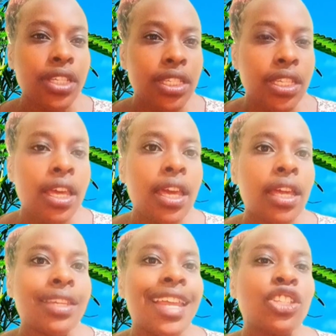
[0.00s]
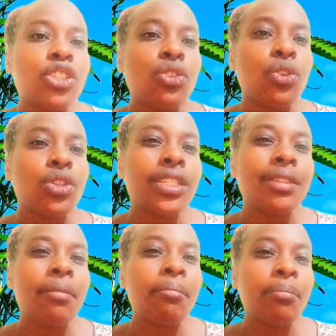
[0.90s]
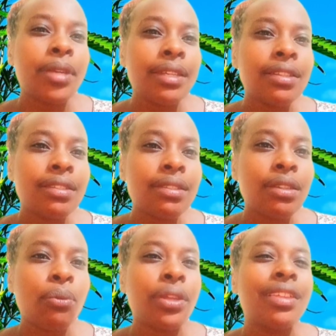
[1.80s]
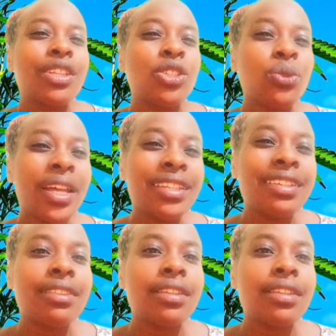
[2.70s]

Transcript: does not mix with the soil in the second